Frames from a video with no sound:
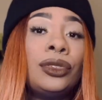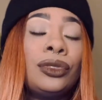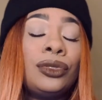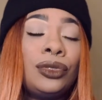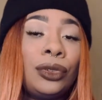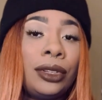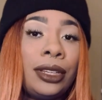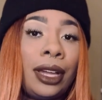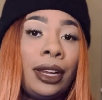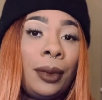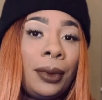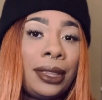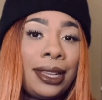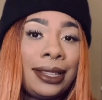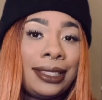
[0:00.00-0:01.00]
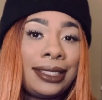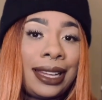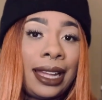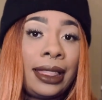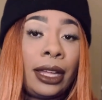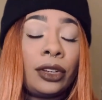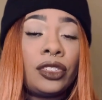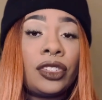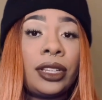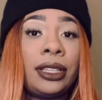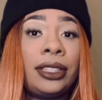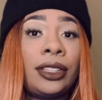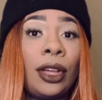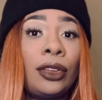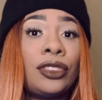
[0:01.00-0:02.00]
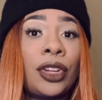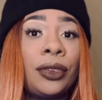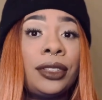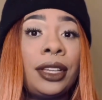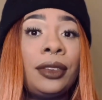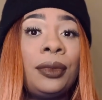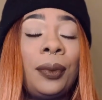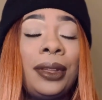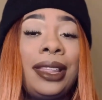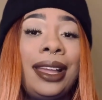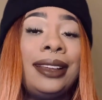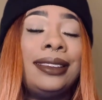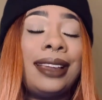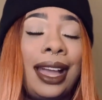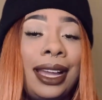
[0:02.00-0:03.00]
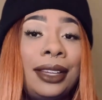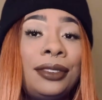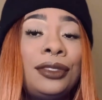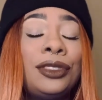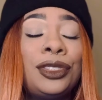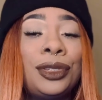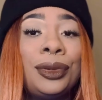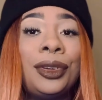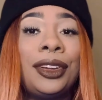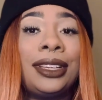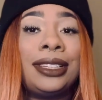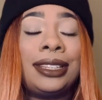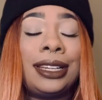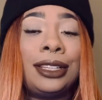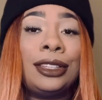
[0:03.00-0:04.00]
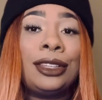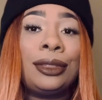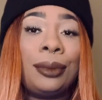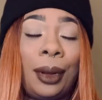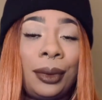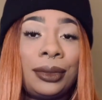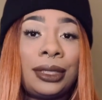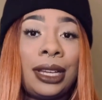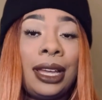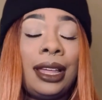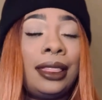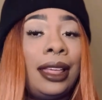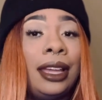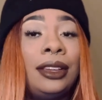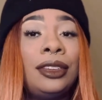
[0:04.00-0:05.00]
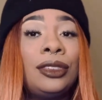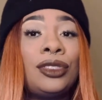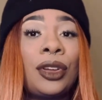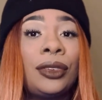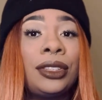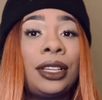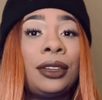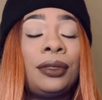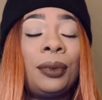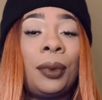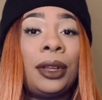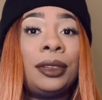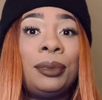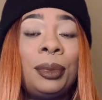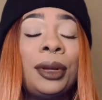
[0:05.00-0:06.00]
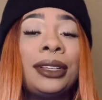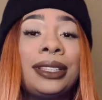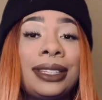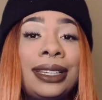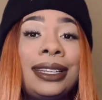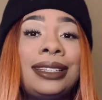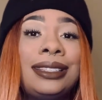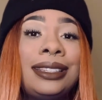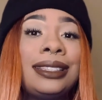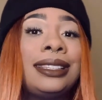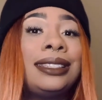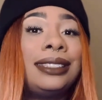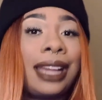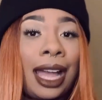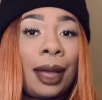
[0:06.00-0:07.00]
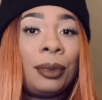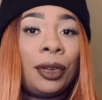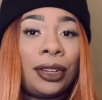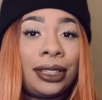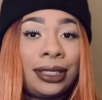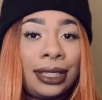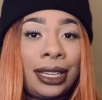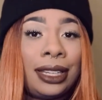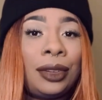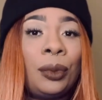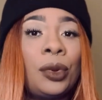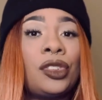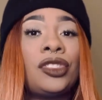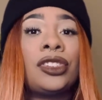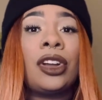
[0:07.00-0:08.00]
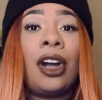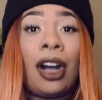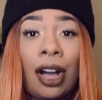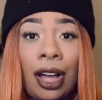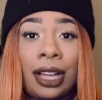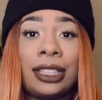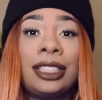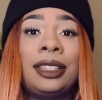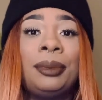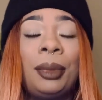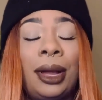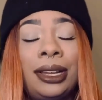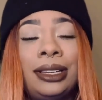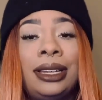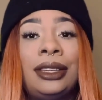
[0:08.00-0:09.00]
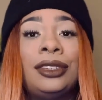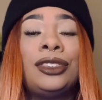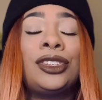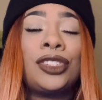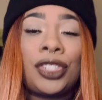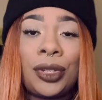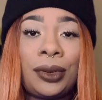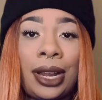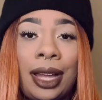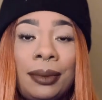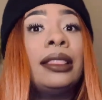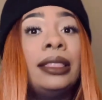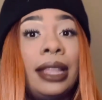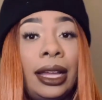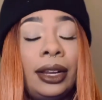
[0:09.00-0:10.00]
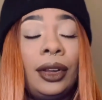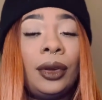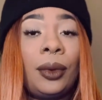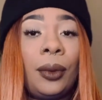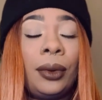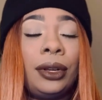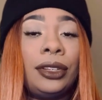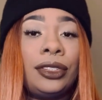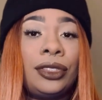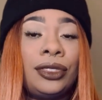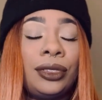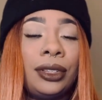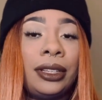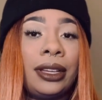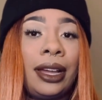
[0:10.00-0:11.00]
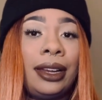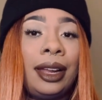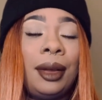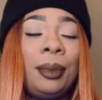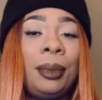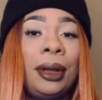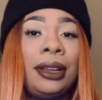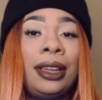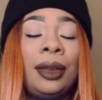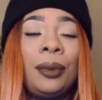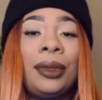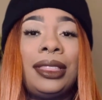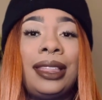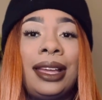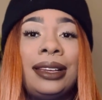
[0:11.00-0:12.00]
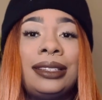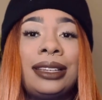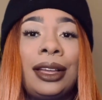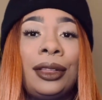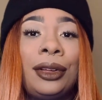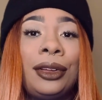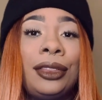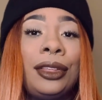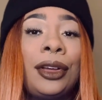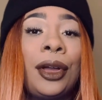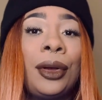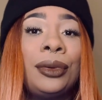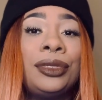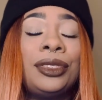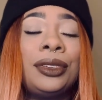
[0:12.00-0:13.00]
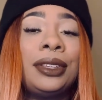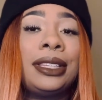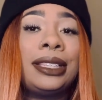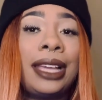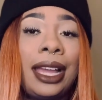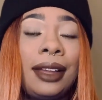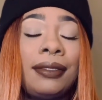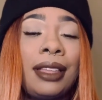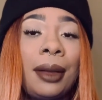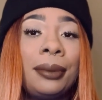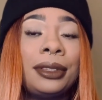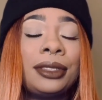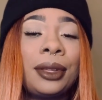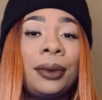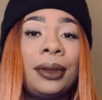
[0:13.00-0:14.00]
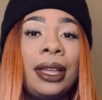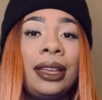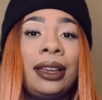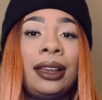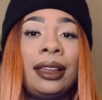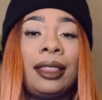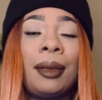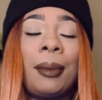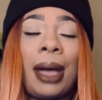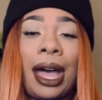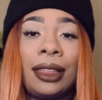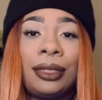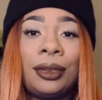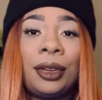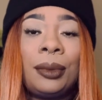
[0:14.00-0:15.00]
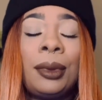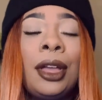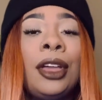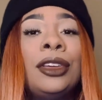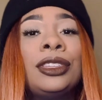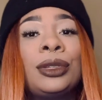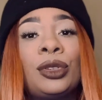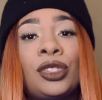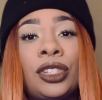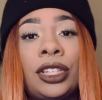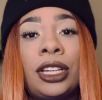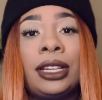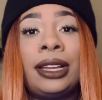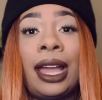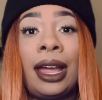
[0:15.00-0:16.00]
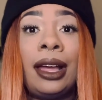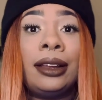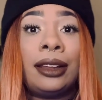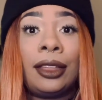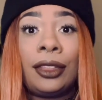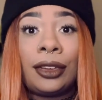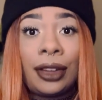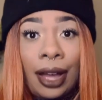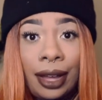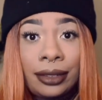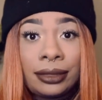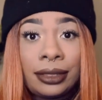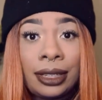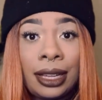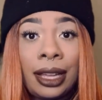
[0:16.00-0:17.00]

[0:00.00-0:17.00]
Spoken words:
Juliana would then state that she saw Joseph with a knife to Christine's throat. Then Joseph would proceed to stab Christine, which caused Brenden to shoot him. Then, according to Juliana, Brenden would then tell her the code to the safe that was located in the bathroom so she could get another gun.